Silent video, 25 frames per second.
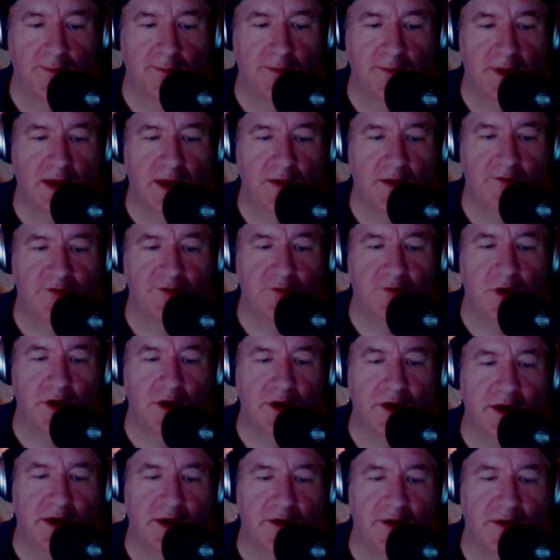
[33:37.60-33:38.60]
I was
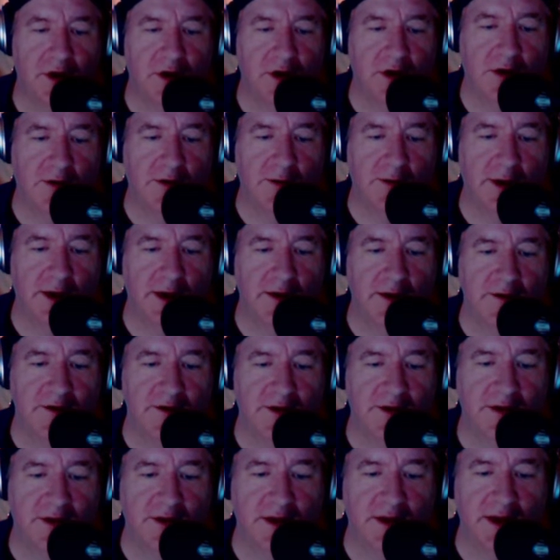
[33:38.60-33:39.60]
walking down the hallway, and
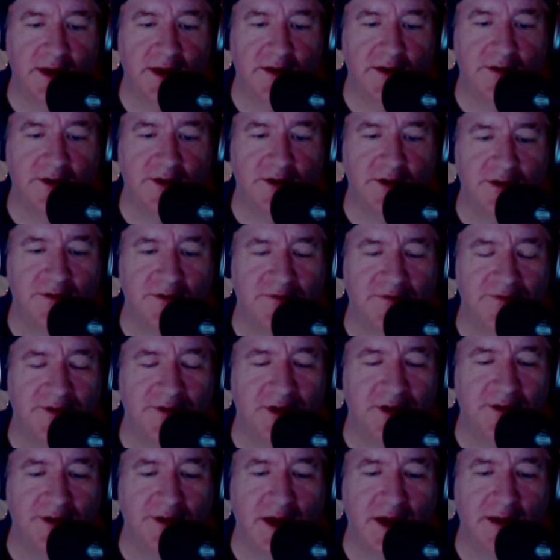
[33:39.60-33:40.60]
suddenly I just
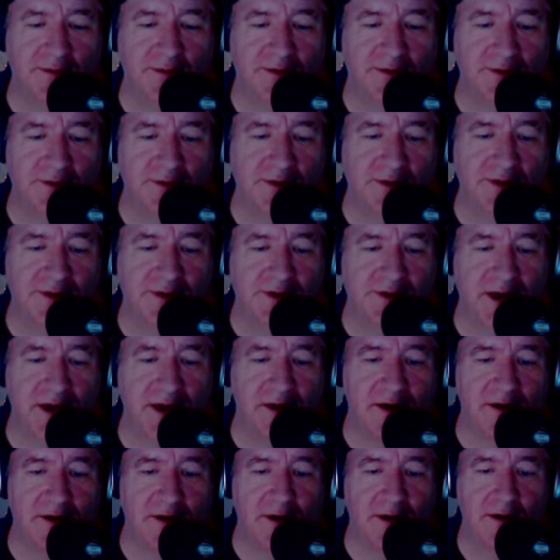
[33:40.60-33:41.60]
felt absolutely
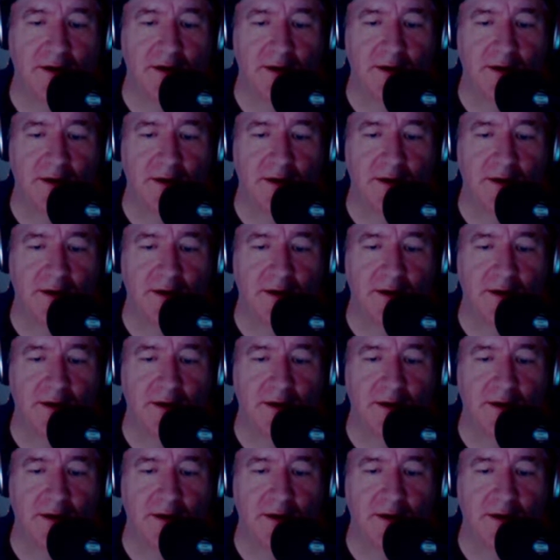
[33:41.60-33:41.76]
scared.